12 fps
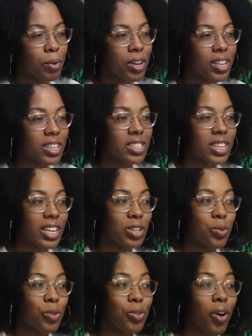Pretty good
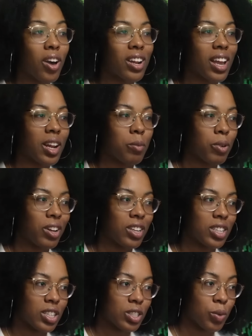chance. You thought it had a pretty
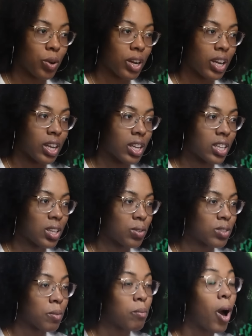good chance of working.
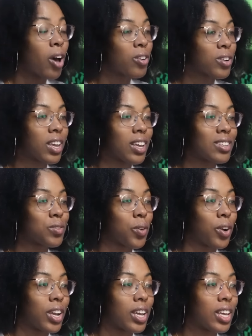It's a model case
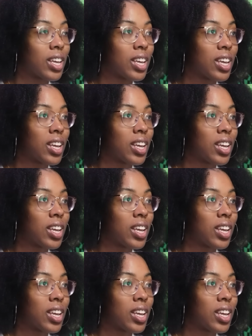for it.